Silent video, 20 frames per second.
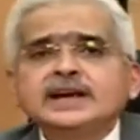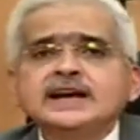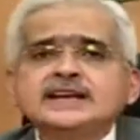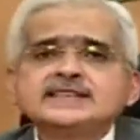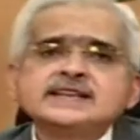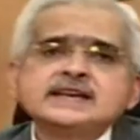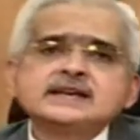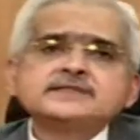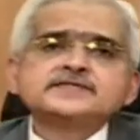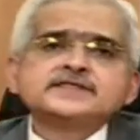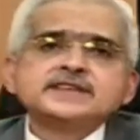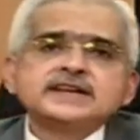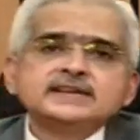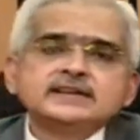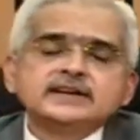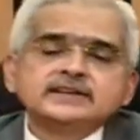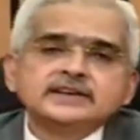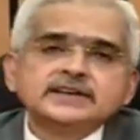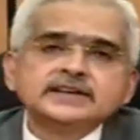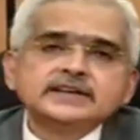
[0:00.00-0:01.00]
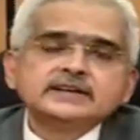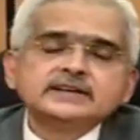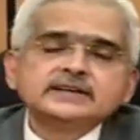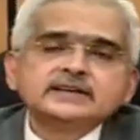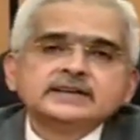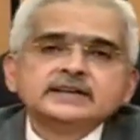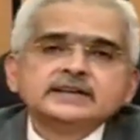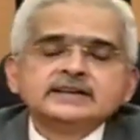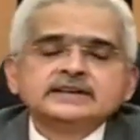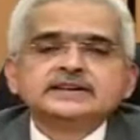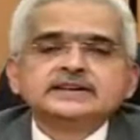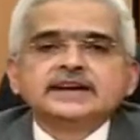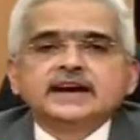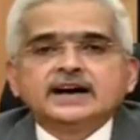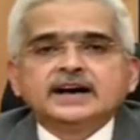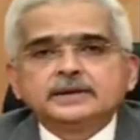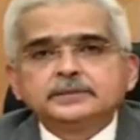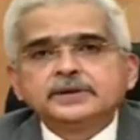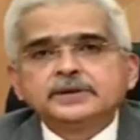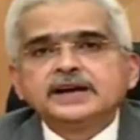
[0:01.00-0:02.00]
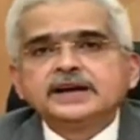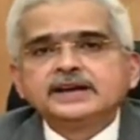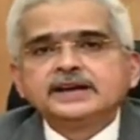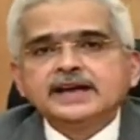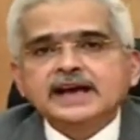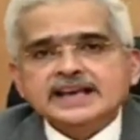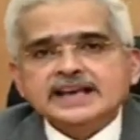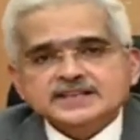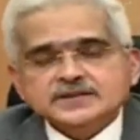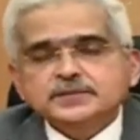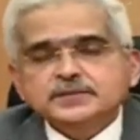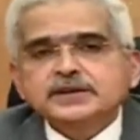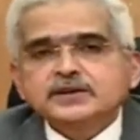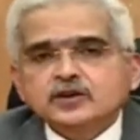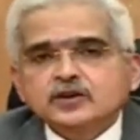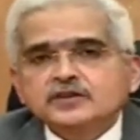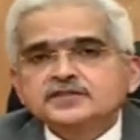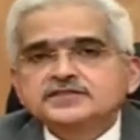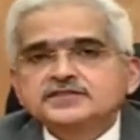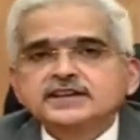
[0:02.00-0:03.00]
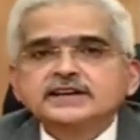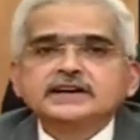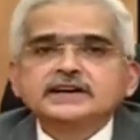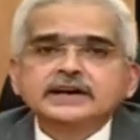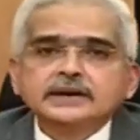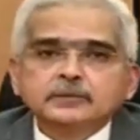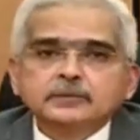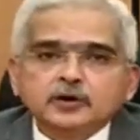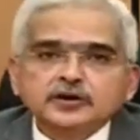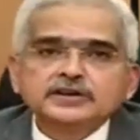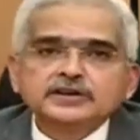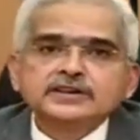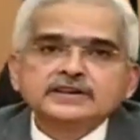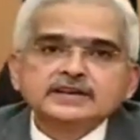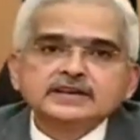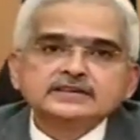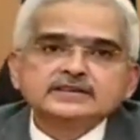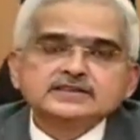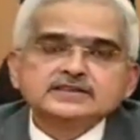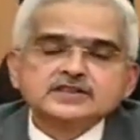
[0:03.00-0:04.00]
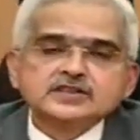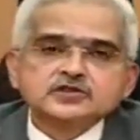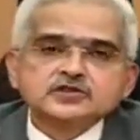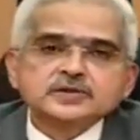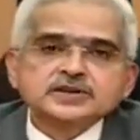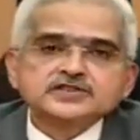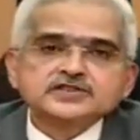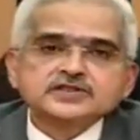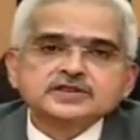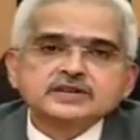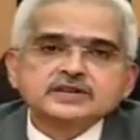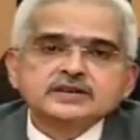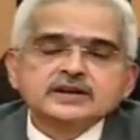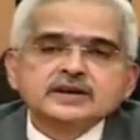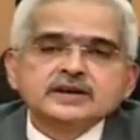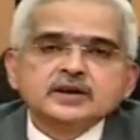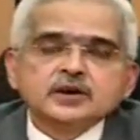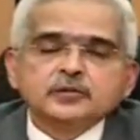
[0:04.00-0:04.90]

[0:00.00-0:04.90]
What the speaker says: As I have said earlier, the RBI has been constantly monitoring the situation.